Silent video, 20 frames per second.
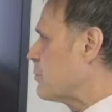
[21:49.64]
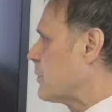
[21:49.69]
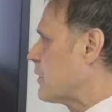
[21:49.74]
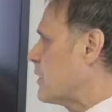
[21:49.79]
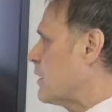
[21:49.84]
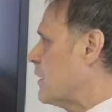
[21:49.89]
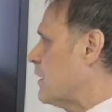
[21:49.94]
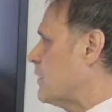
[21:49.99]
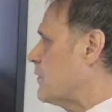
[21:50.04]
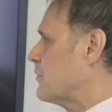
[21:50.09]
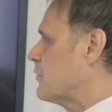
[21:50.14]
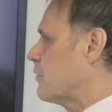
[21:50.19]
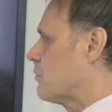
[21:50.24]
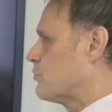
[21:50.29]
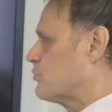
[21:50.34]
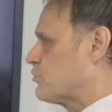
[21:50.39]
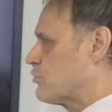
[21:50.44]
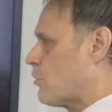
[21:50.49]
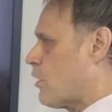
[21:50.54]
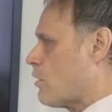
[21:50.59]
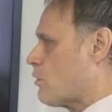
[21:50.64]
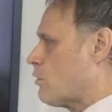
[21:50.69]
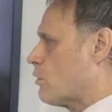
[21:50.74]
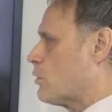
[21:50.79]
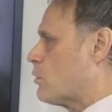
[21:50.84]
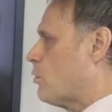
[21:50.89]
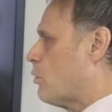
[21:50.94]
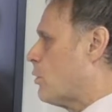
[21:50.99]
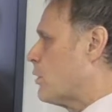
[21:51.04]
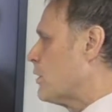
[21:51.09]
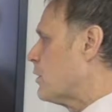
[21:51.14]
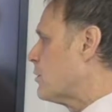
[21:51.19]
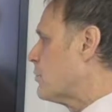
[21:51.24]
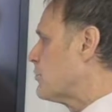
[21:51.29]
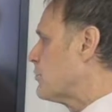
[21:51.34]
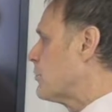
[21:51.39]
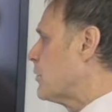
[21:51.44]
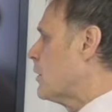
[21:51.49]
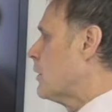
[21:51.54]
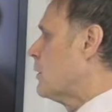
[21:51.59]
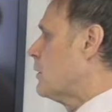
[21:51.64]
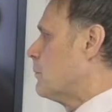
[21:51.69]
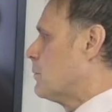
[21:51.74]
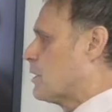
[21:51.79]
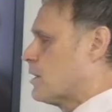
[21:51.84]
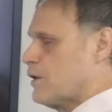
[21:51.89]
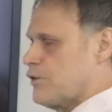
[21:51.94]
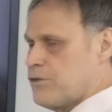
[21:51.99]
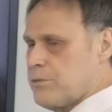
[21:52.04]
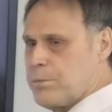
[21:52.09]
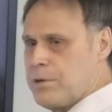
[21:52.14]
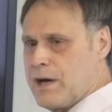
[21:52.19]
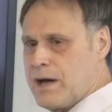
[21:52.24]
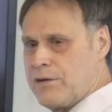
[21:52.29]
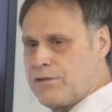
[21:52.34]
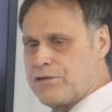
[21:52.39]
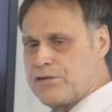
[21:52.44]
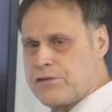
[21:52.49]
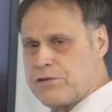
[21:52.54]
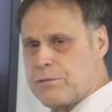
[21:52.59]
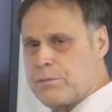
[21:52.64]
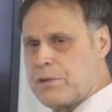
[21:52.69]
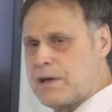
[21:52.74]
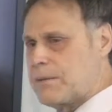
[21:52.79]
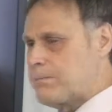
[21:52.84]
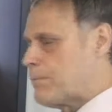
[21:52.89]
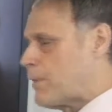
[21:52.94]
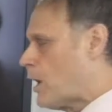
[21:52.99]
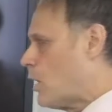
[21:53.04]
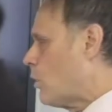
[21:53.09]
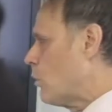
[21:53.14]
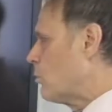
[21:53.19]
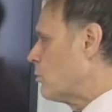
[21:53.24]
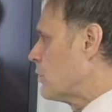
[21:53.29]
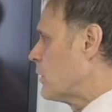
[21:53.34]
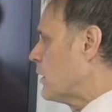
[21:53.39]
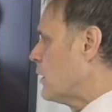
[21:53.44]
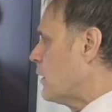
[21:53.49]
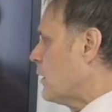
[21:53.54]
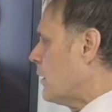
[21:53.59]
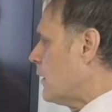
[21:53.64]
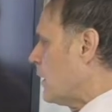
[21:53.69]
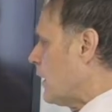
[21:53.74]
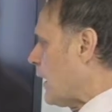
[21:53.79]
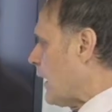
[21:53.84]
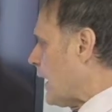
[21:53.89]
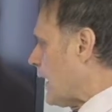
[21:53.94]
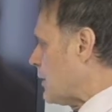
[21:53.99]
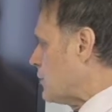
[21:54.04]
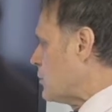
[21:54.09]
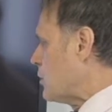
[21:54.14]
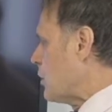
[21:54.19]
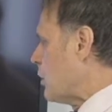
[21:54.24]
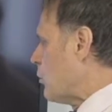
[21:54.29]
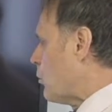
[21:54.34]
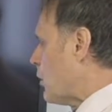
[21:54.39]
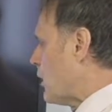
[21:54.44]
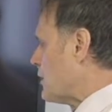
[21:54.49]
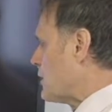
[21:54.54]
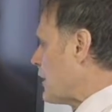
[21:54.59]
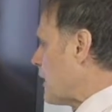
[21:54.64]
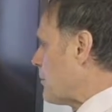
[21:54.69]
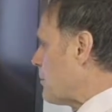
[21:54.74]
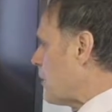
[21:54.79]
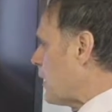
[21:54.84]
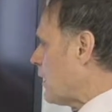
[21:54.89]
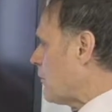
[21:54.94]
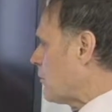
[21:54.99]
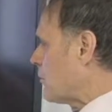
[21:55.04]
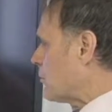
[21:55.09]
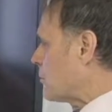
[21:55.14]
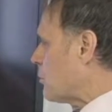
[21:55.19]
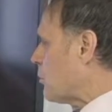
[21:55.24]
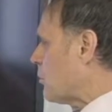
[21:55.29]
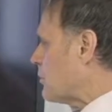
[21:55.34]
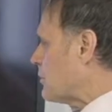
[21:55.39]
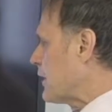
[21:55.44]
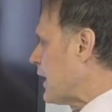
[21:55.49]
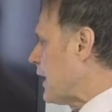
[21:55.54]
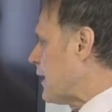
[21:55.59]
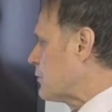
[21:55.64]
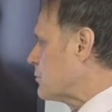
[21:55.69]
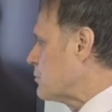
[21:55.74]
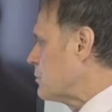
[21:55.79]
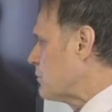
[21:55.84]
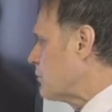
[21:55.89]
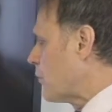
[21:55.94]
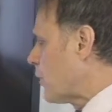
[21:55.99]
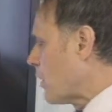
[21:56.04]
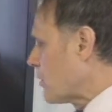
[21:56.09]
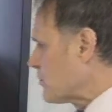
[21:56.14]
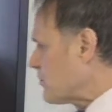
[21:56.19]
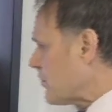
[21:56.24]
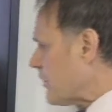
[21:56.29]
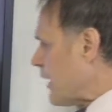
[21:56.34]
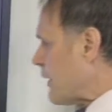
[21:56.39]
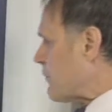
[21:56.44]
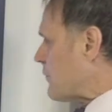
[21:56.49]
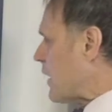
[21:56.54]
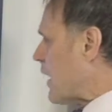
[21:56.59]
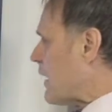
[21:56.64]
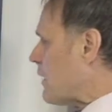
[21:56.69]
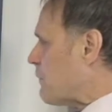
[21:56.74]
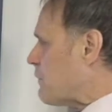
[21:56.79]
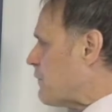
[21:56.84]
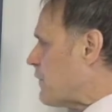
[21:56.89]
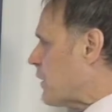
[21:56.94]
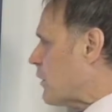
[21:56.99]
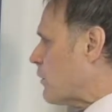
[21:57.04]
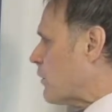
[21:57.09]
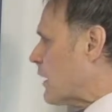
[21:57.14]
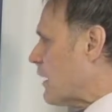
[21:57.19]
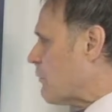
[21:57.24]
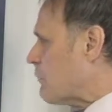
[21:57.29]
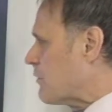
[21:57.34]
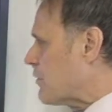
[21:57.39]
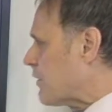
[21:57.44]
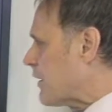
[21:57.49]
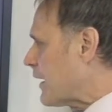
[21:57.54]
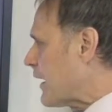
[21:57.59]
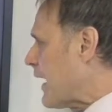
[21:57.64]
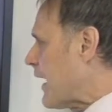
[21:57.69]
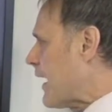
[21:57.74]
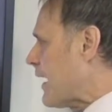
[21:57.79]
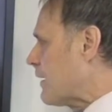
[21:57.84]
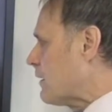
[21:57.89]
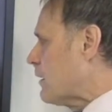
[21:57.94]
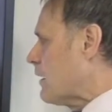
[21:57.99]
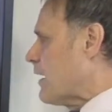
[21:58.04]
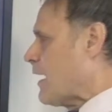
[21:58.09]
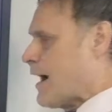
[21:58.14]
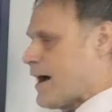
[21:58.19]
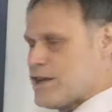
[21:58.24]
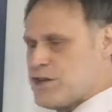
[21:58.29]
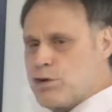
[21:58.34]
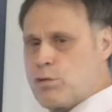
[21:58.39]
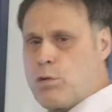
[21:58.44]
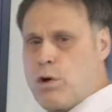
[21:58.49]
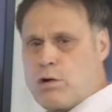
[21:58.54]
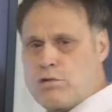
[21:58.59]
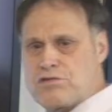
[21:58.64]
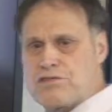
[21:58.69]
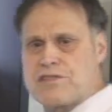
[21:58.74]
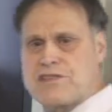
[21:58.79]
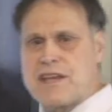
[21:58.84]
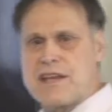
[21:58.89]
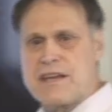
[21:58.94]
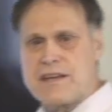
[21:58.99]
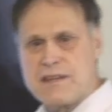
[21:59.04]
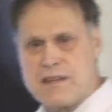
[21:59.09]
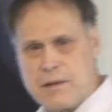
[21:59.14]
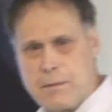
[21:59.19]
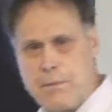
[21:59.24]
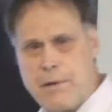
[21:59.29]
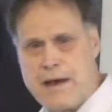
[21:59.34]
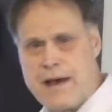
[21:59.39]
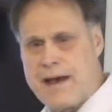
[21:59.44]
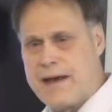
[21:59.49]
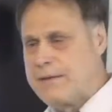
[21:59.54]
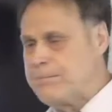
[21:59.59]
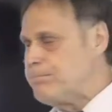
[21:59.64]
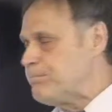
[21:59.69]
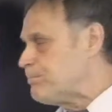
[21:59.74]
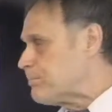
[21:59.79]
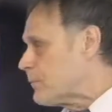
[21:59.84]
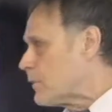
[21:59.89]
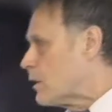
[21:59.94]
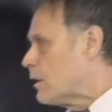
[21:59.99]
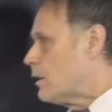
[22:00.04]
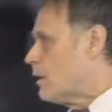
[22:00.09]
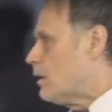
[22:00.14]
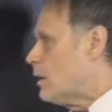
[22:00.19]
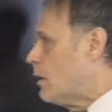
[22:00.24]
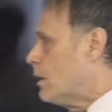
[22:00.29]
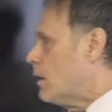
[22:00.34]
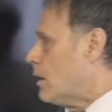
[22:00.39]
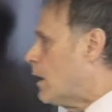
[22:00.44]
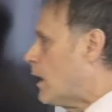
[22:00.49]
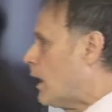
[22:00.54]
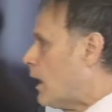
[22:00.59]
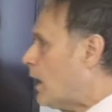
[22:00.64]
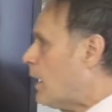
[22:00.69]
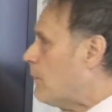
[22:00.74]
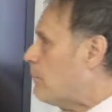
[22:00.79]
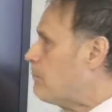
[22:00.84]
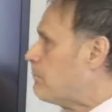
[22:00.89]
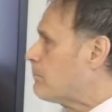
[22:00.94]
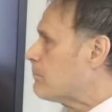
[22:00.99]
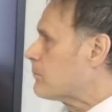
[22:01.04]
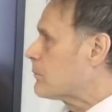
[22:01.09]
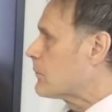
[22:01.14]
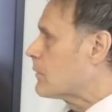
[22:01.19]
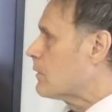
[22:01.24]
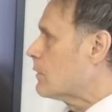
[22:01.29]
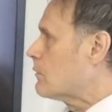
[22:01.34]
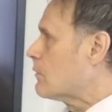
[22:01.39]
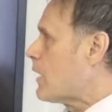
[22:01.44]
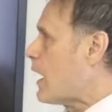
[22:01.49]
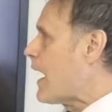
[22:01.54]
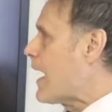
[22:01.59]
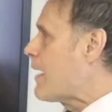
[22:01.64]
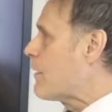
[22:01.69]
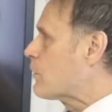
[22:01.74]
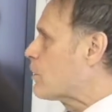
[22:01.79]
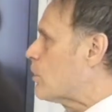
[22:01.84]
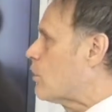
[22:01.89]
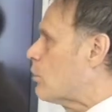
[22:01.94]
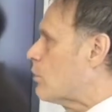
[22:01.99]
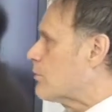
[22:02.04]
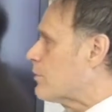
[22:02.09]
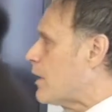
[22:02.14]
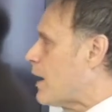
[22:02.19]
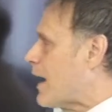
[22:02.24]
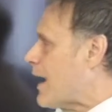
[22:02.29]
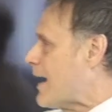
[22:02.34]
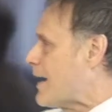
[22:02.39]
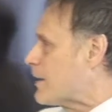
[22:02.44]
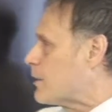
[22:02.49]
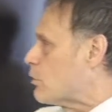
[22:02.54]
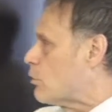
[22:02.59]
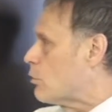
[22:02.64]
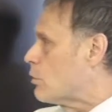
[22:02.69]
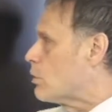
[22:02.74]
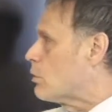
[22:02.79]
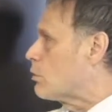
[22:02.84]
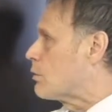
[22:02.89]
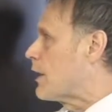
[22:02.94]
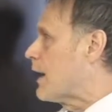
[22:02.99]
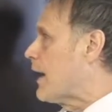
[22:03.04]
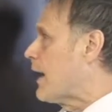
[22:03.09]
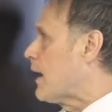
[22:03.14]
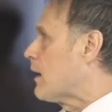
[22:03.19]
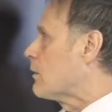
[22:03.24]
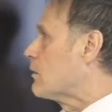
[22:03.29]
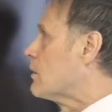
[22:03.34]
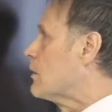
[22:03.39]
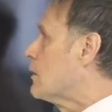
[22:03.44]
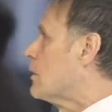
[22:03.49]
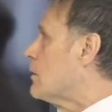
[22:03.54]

because they're stronger coils, because the pelvis is a big bone and you don't want that pelvis going down too far. So they've kind of figured everything out, how you won't sink in the bed. The high coil count